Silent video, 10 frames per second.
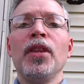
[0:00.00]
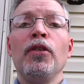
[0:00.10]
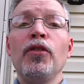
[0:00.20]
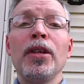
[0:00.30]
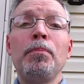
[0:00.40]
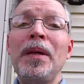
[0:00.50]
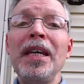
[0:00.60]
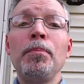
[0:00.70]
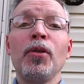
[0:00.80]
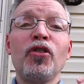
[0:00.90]
for the
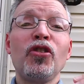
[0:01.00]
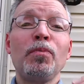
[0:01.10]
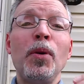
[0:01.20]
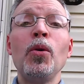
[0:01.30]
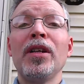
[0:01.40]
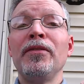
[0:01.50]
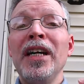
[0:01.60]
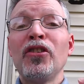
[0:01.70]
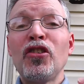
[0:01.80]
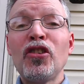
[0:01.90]
people spoke of
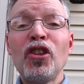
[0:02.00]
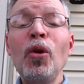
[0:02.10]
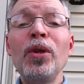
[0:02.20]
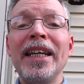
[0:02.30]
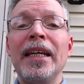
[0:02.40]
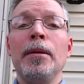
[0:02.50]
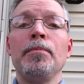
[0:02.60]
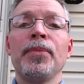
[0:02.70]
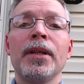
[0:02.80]
stoning him.